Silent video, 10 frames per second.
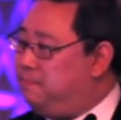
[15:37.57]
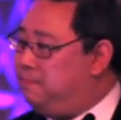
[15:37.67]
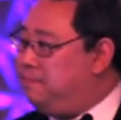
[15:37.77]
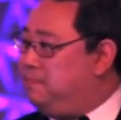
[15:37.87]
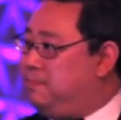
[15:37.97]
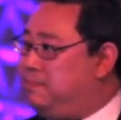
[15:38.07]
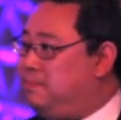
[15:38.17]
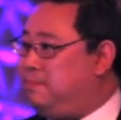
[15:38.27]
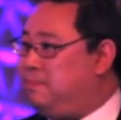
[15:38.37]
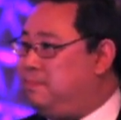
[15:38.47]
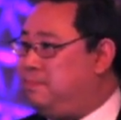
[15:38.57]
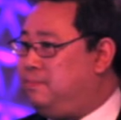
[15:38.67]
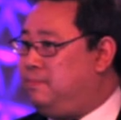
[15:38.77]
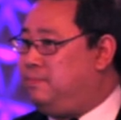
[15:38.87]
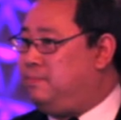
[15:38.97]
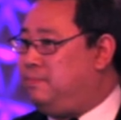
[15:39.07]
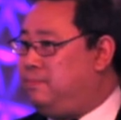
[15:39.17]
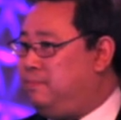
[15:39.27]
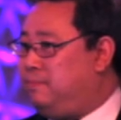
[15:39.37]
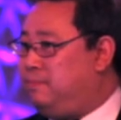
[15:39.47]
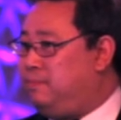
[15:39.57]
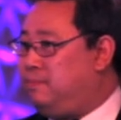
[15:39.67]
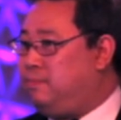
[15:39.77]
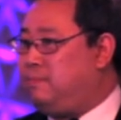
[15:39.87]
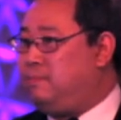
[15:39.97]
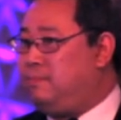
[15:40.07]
Nobody speaks.